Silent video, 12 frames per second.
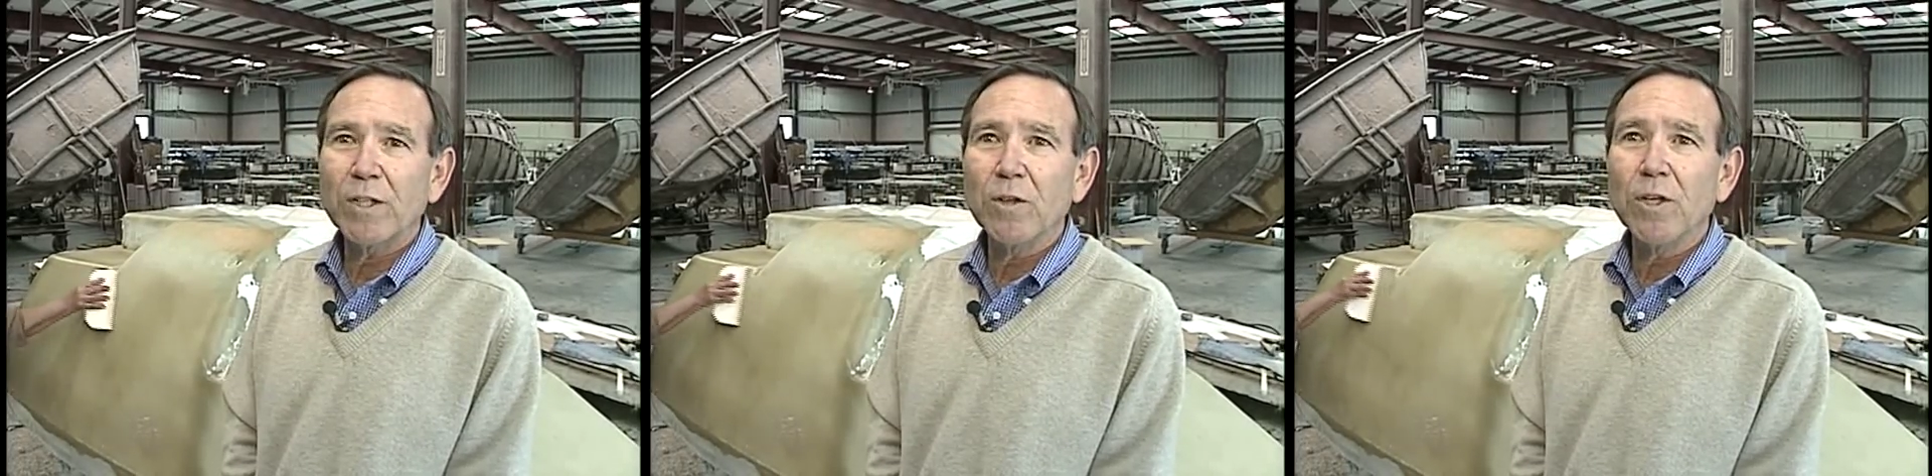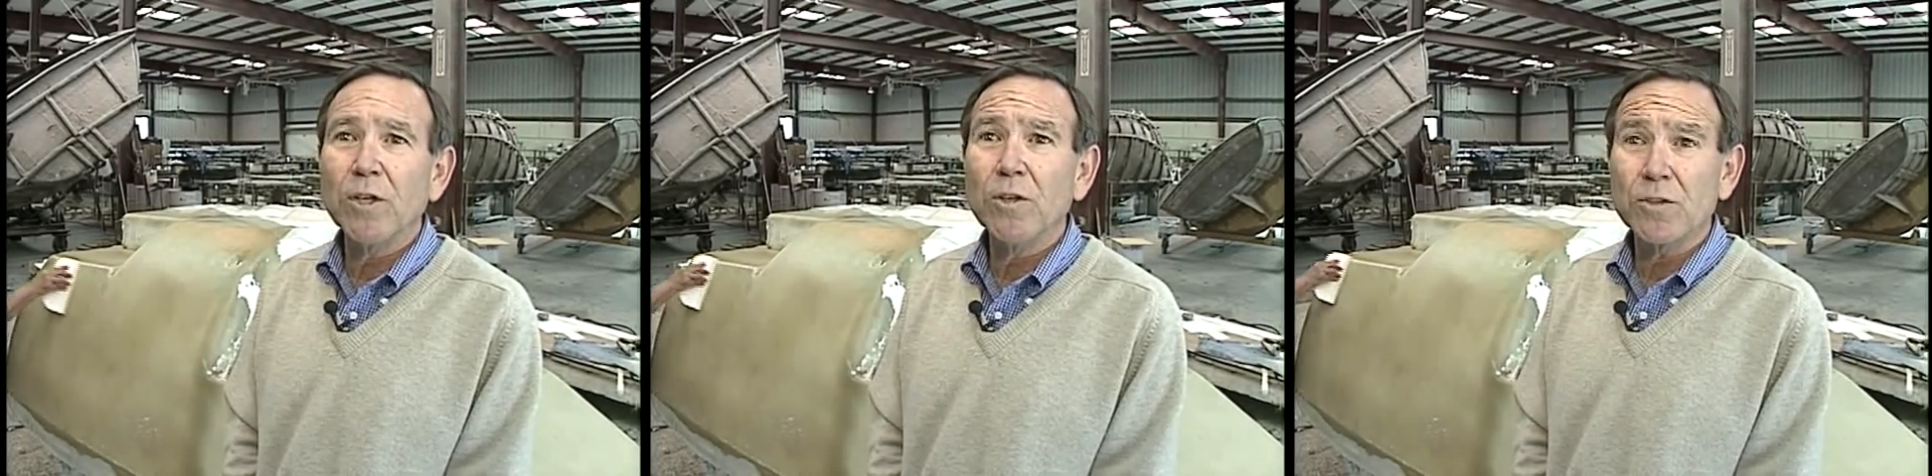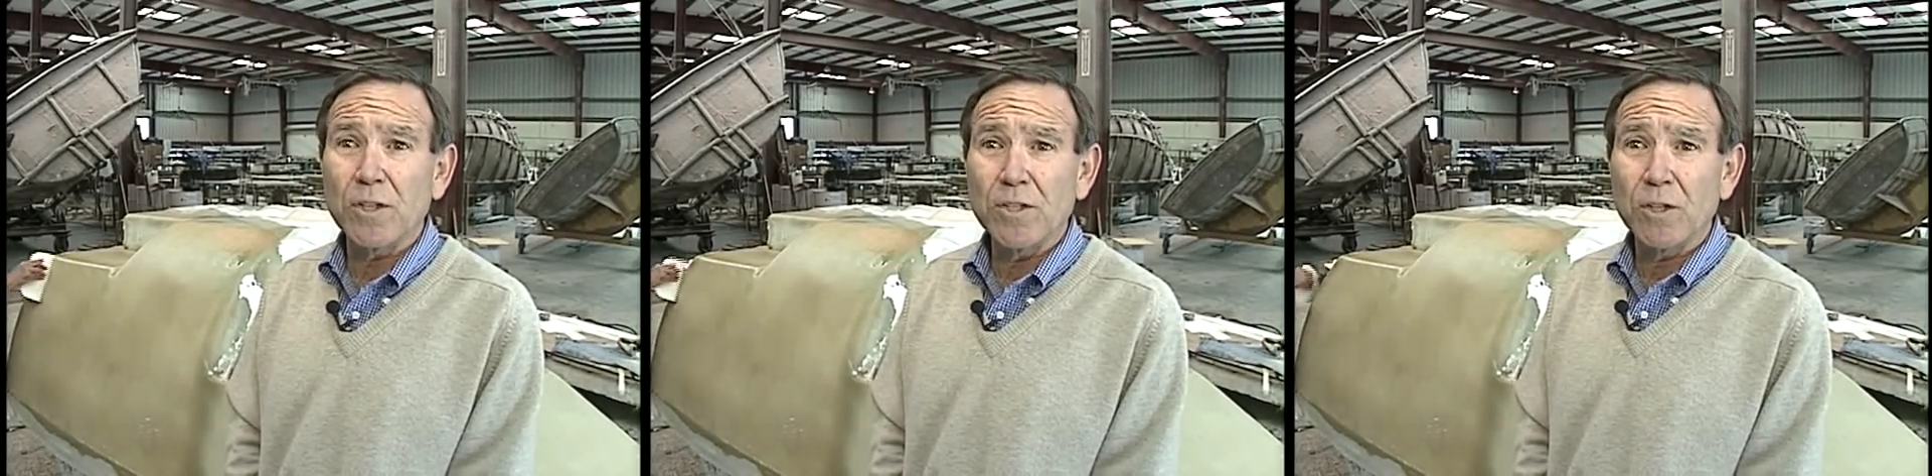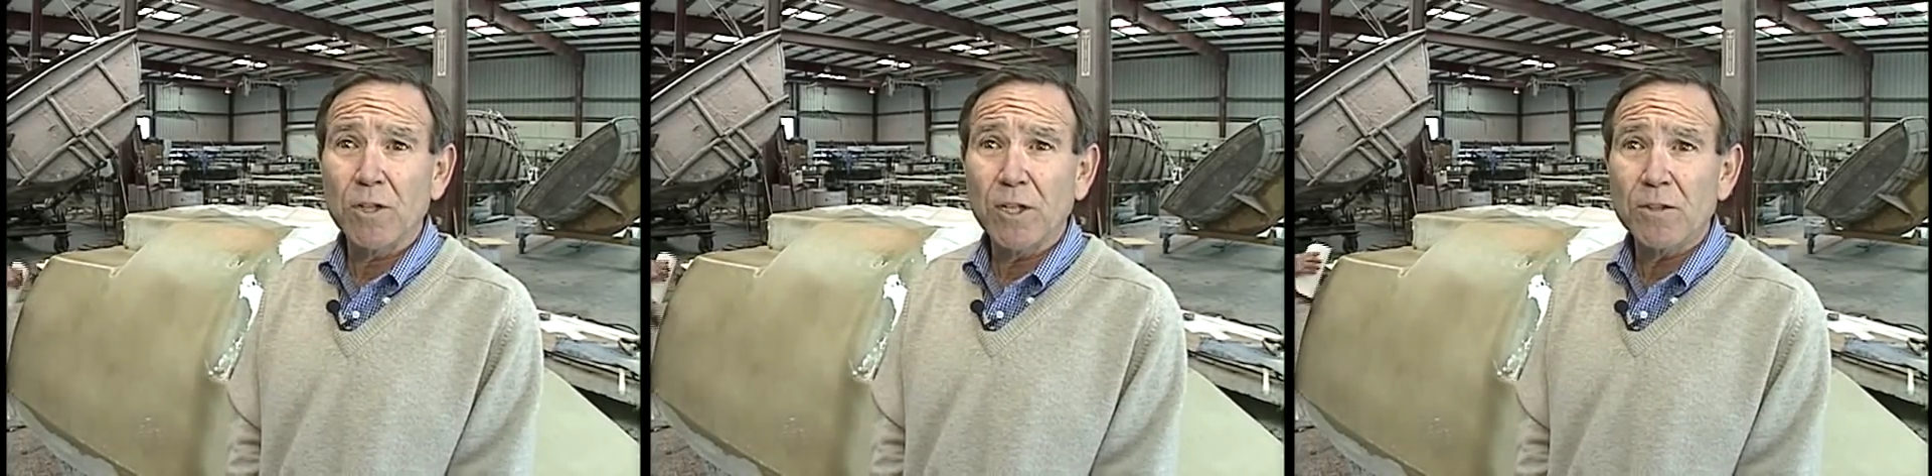do use are the
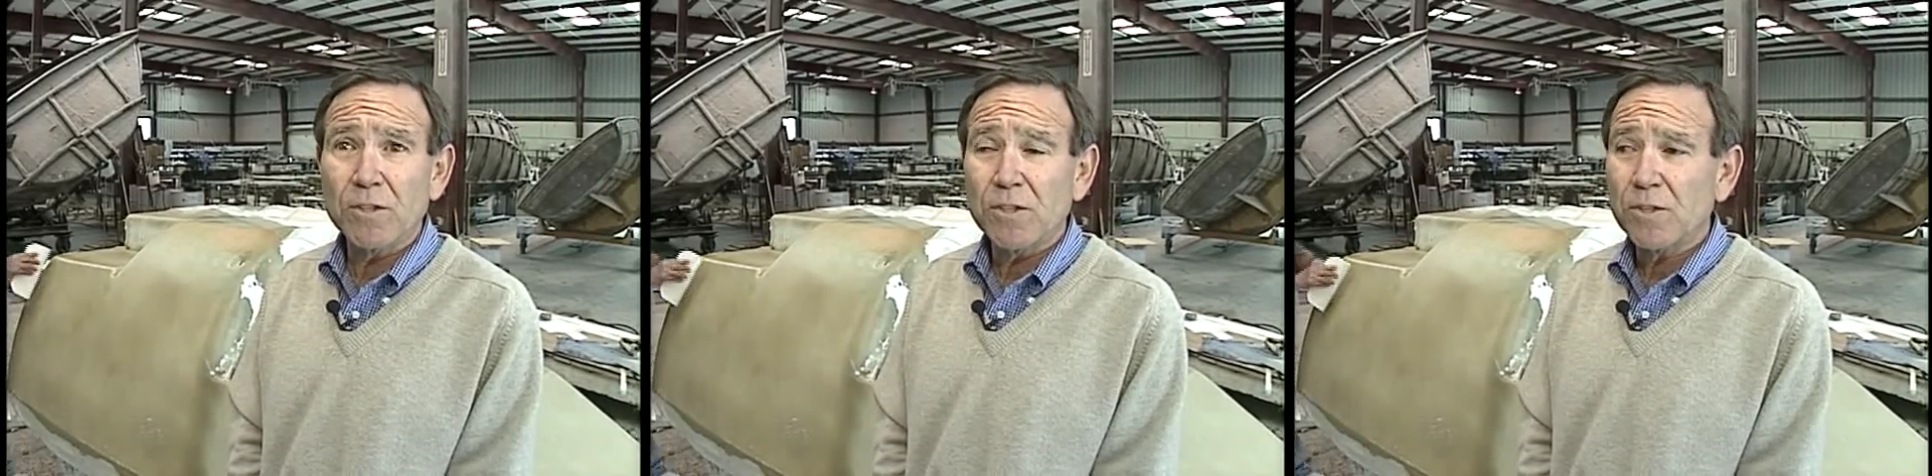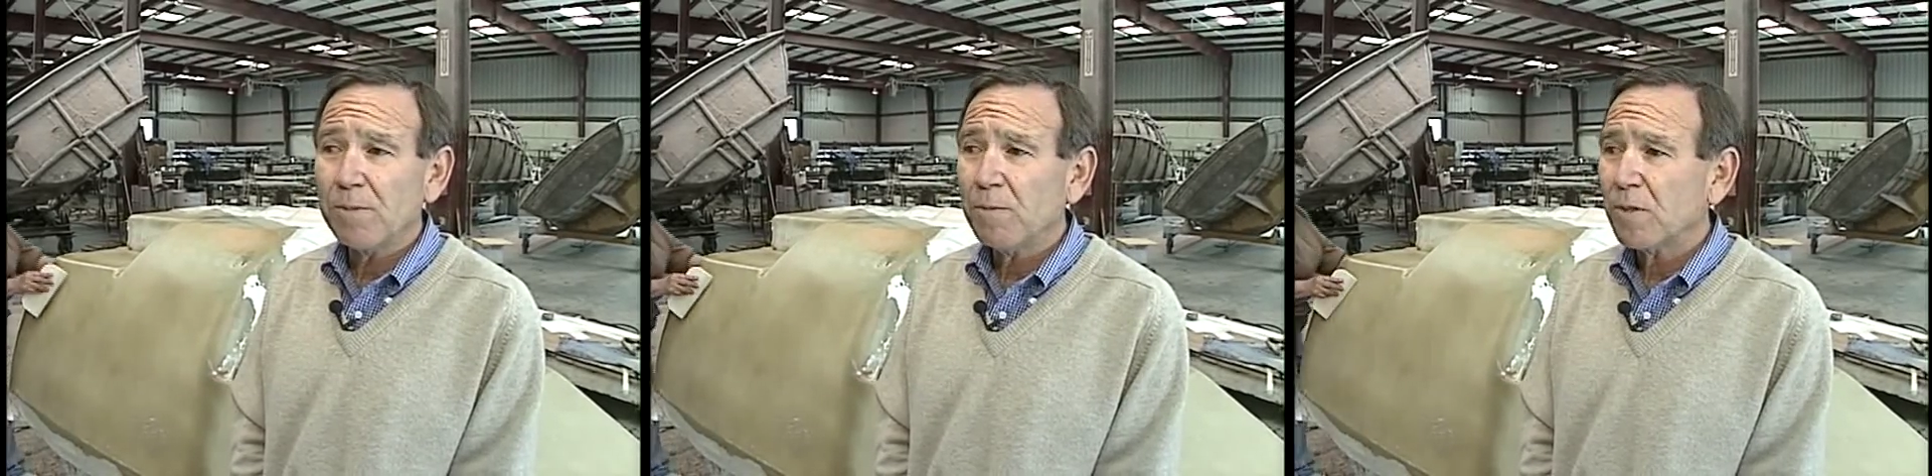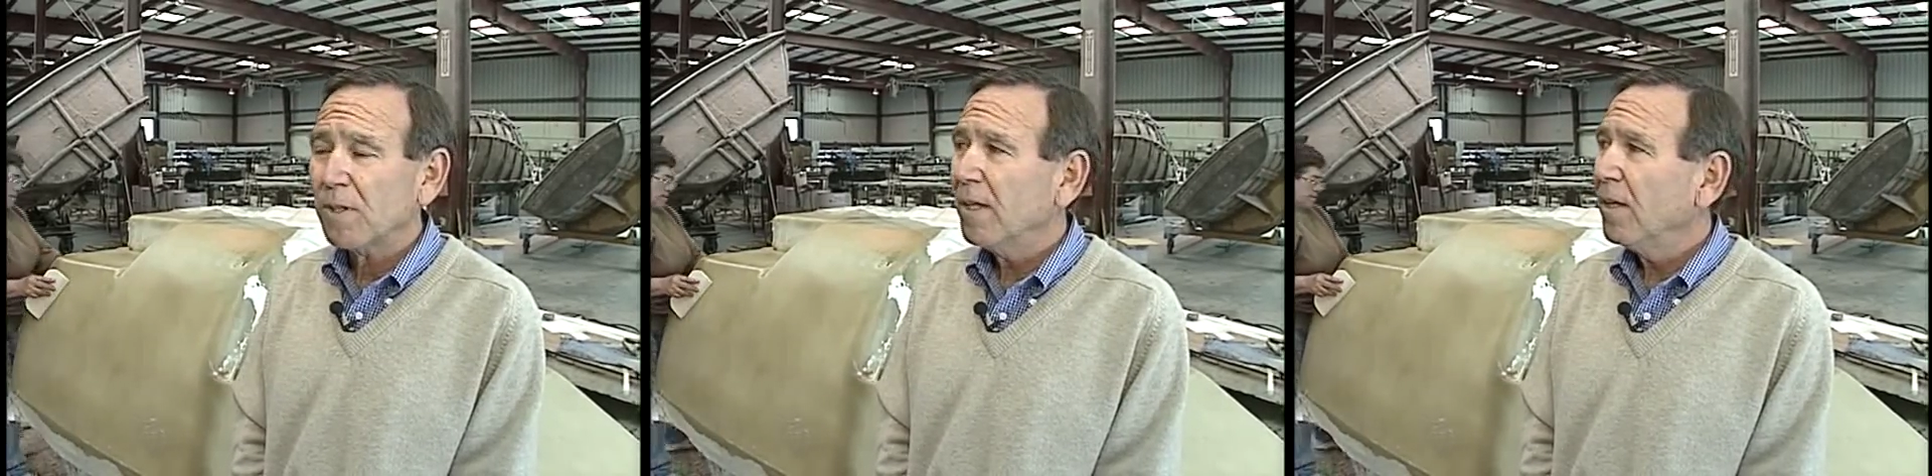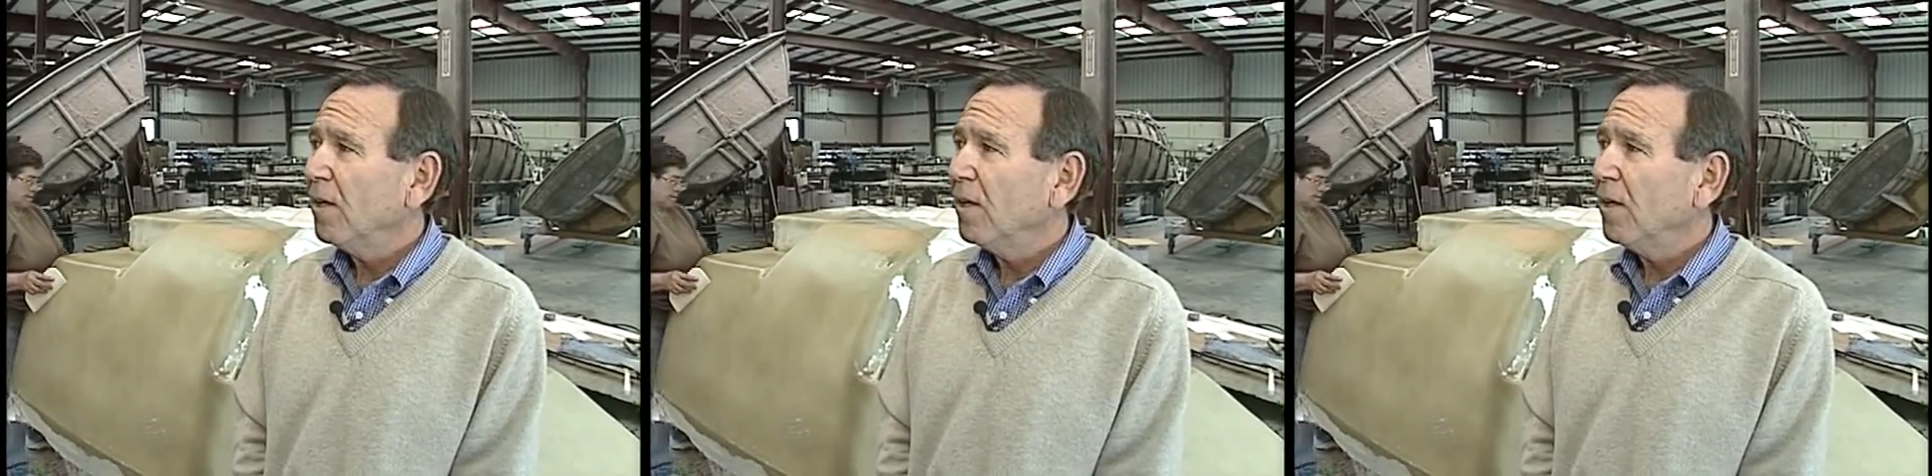gel coat systems.